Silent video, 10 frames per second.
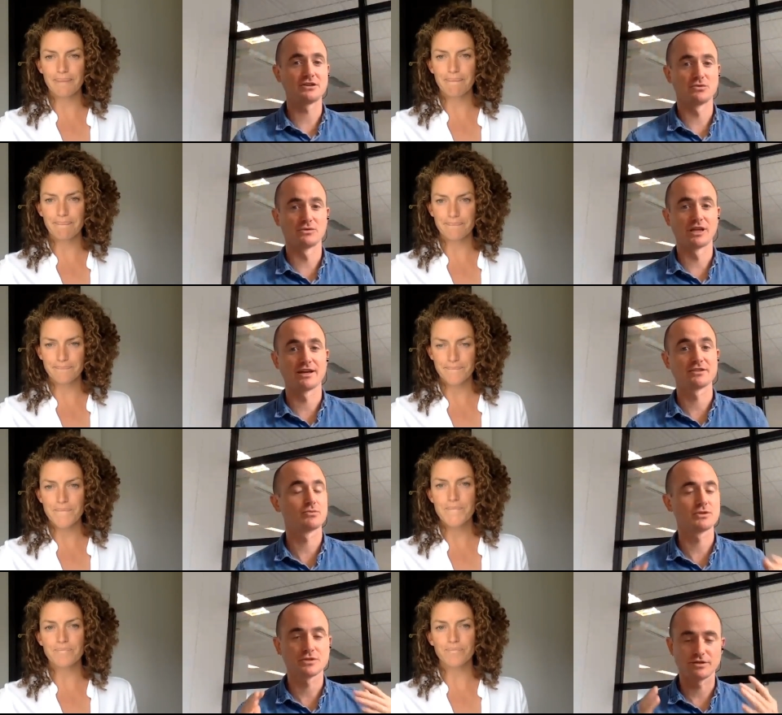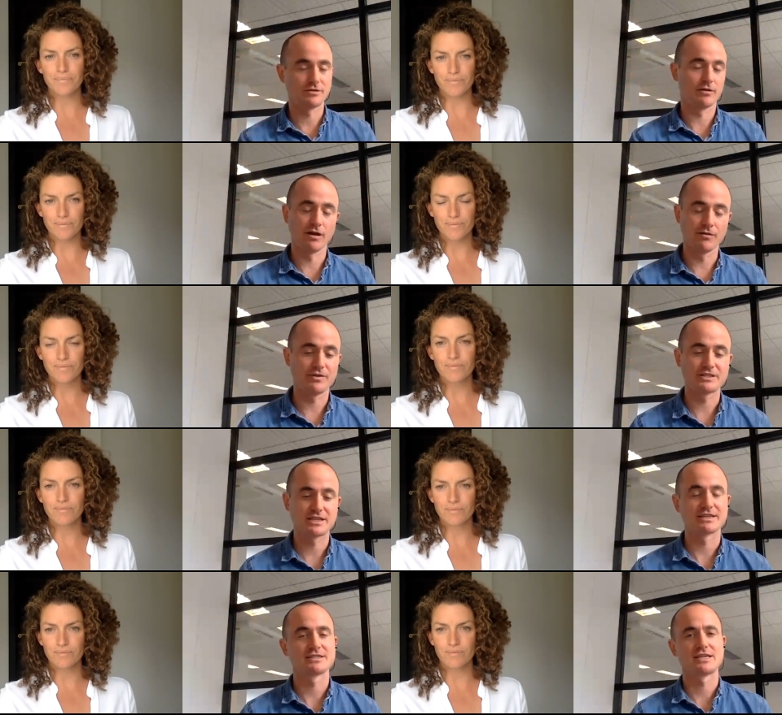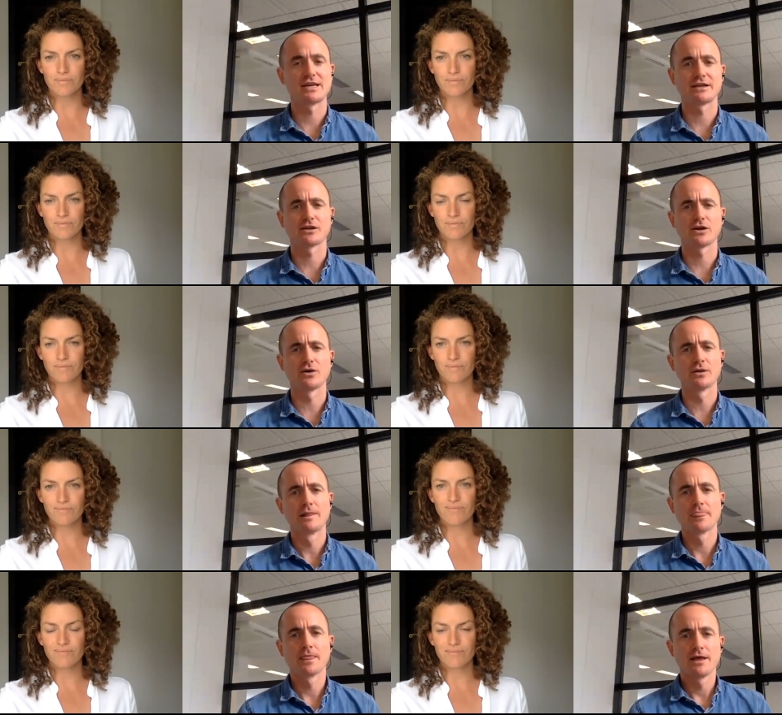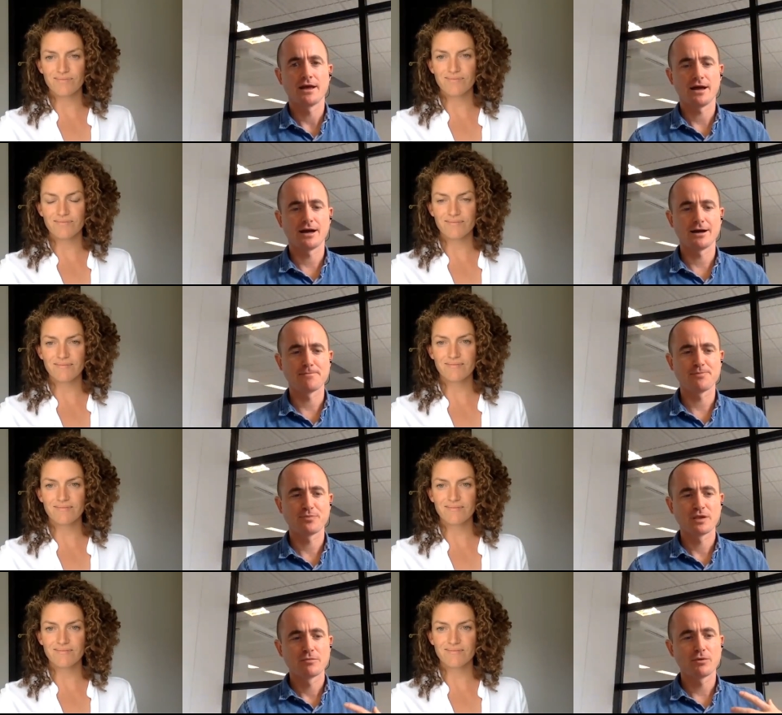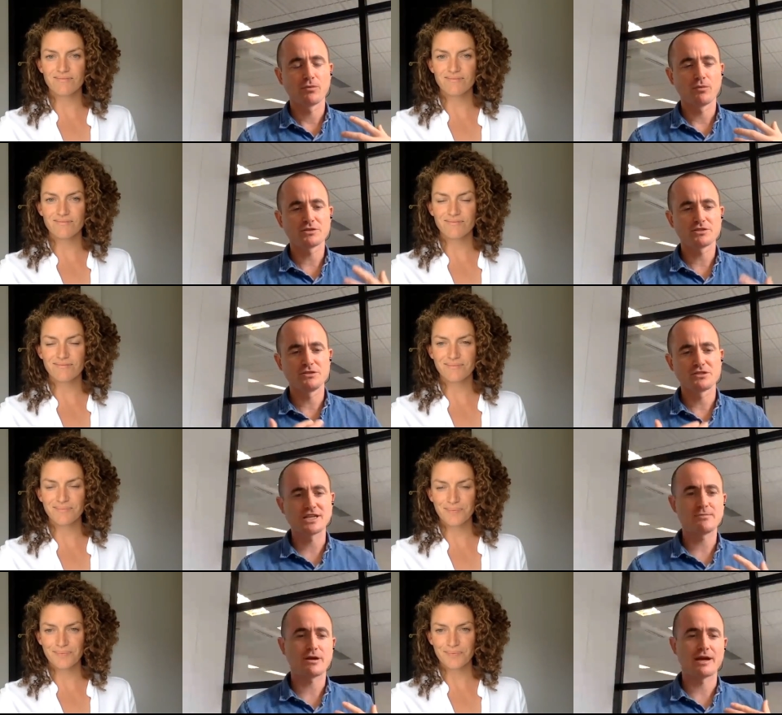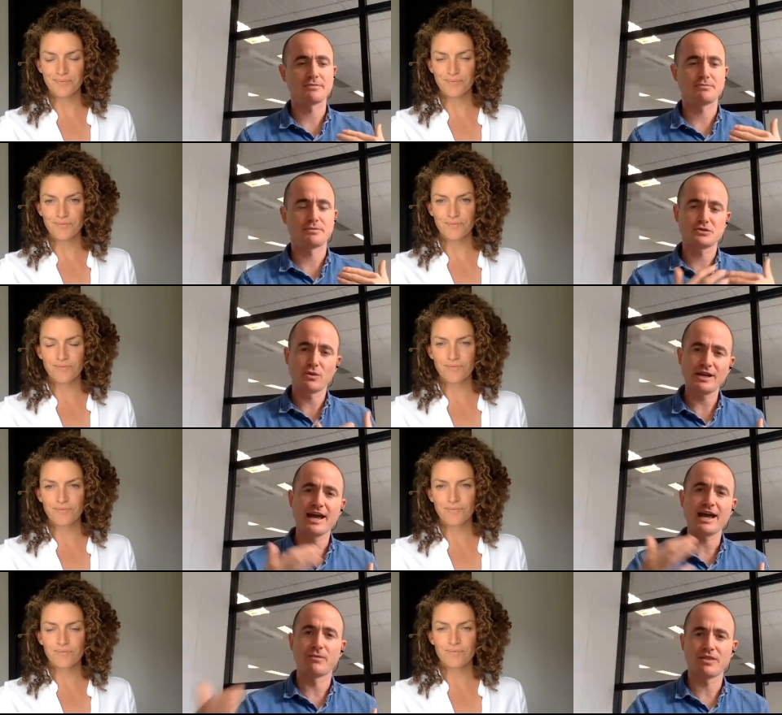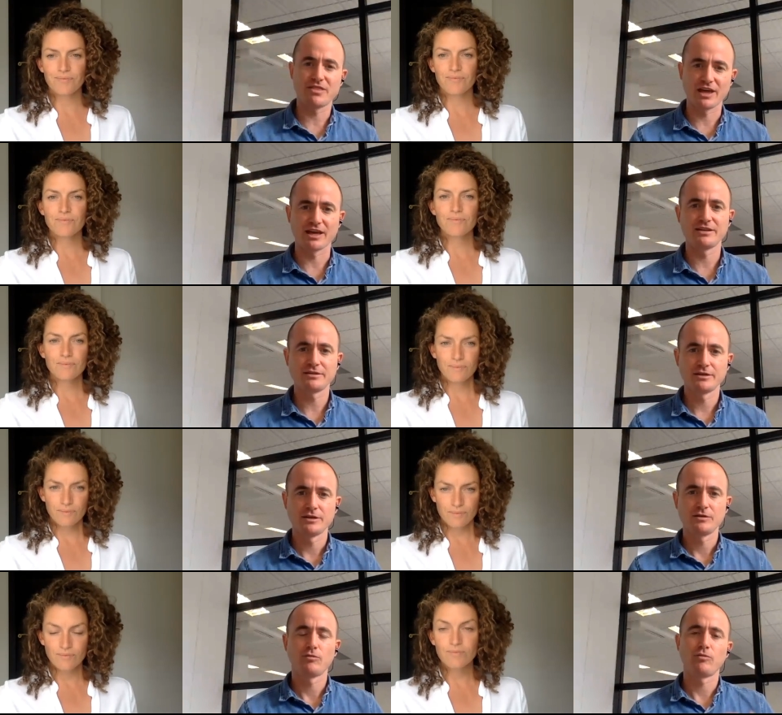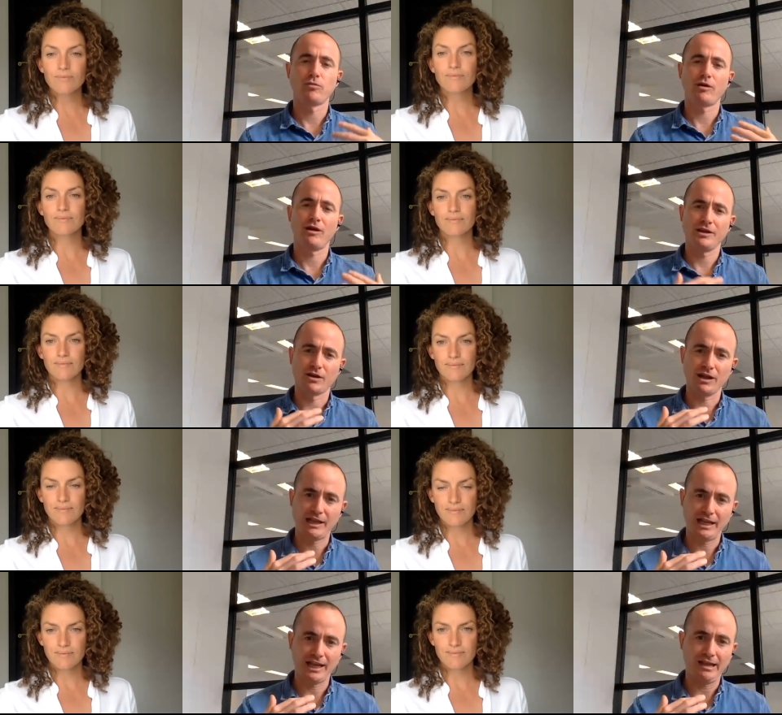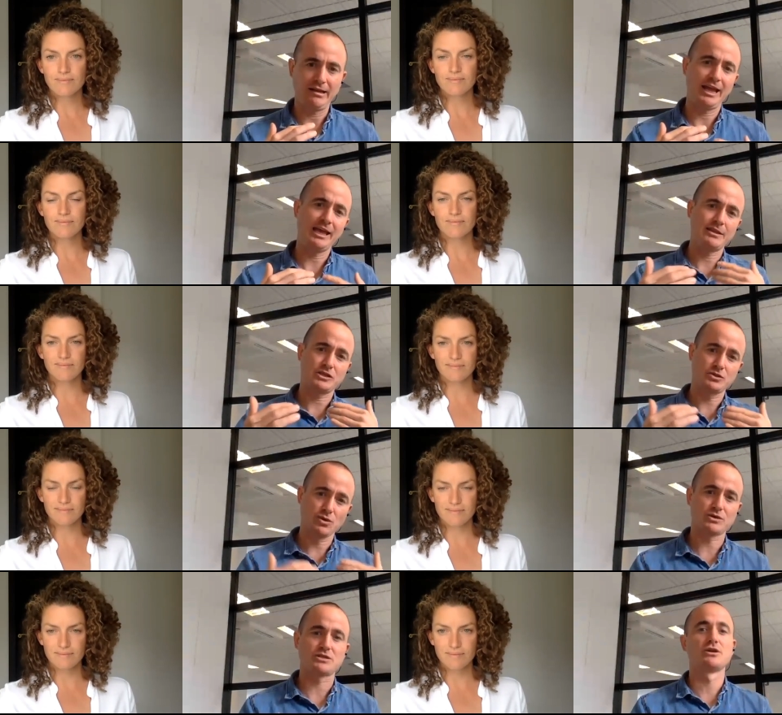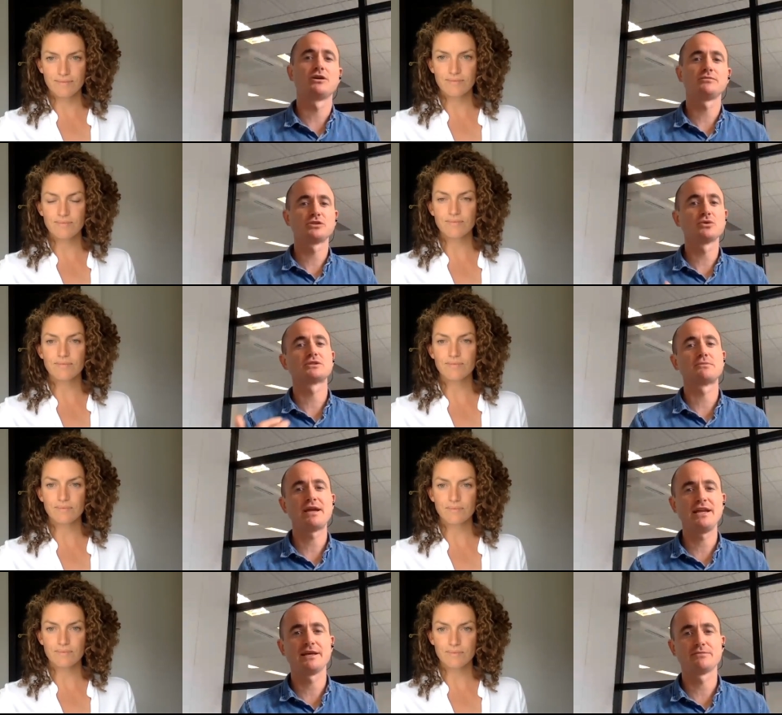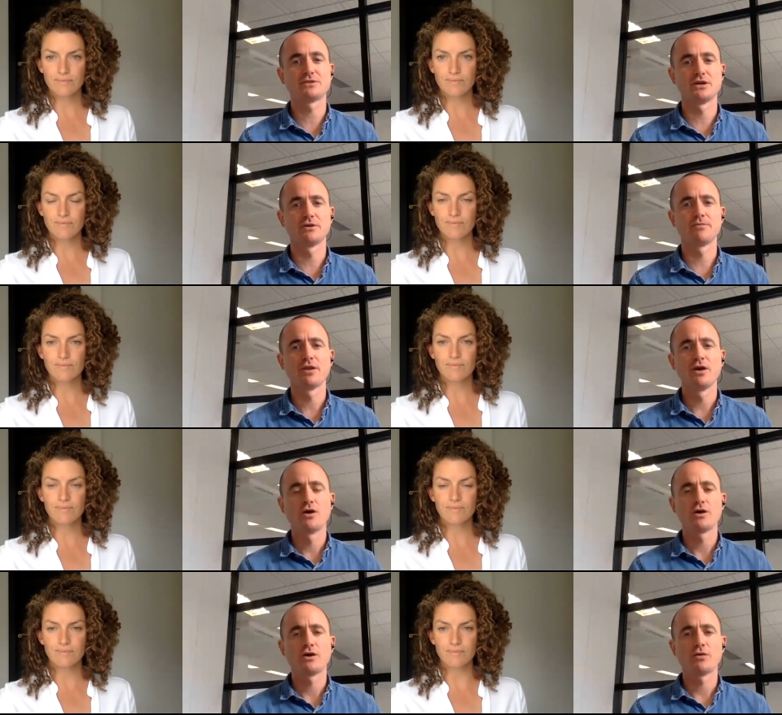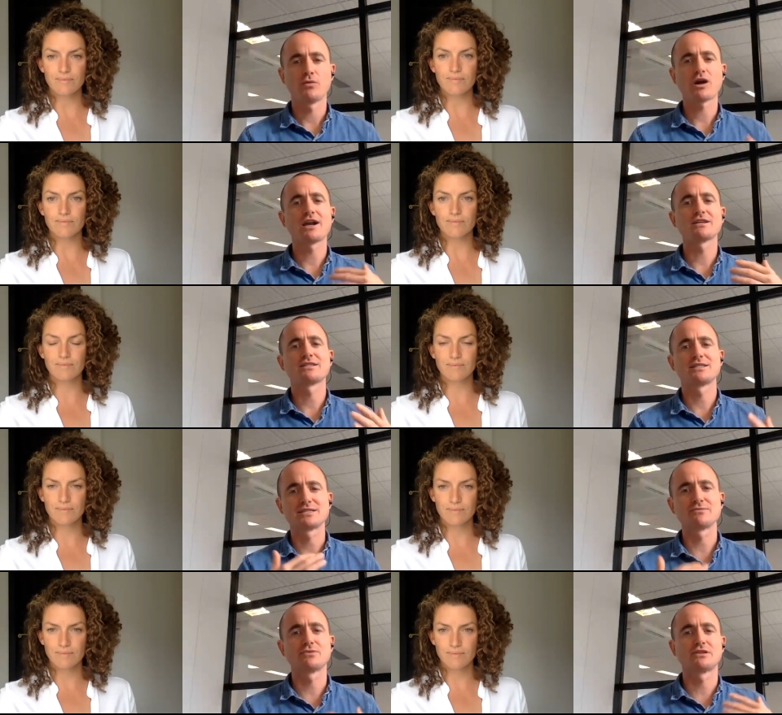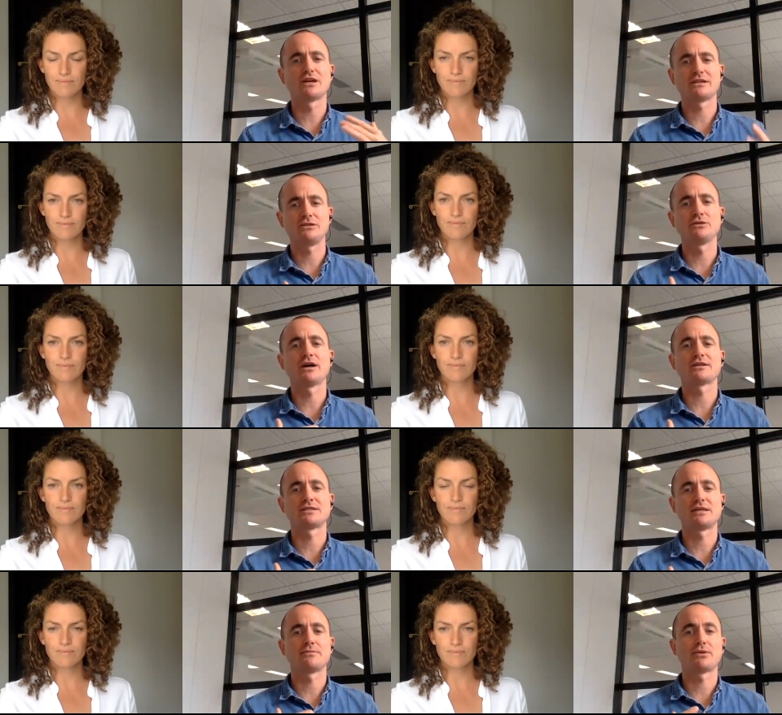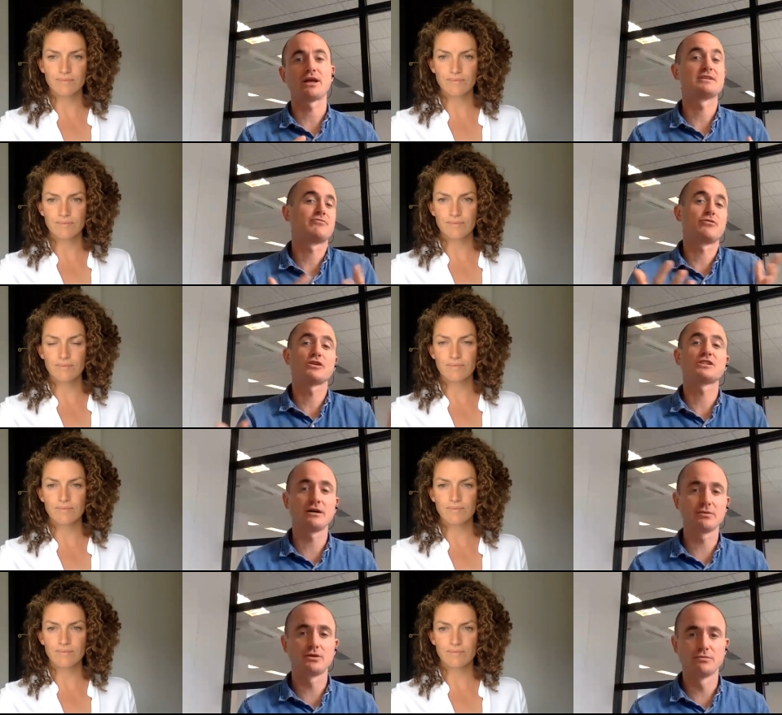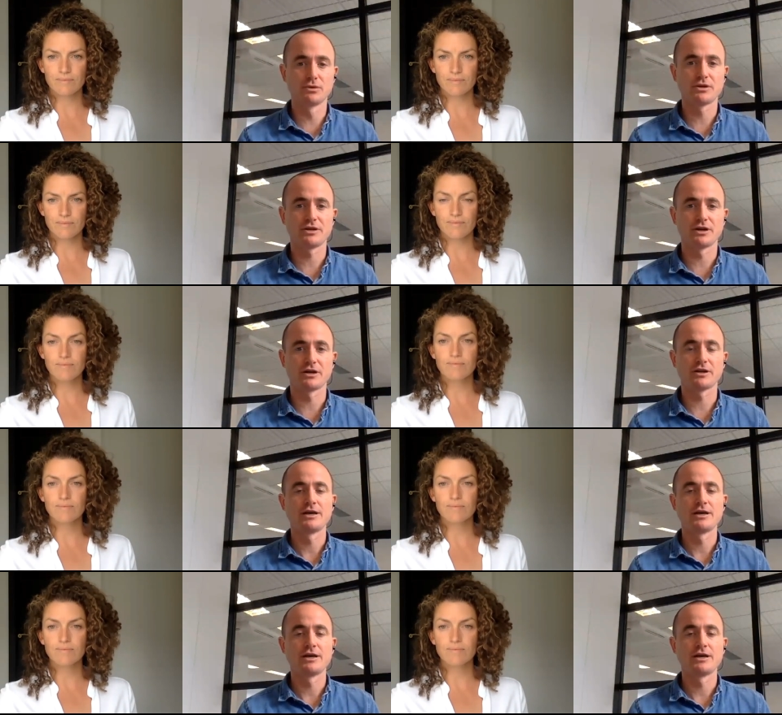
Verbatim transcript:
Speaker 1: at all layers, which mm. obviously is the end goal. Um, but what do you see perhaps between now and then? You know, in the short term, short to medium term, you know, what kind of mm-hmm. system would like you like to see in place? For example, on board a yacht,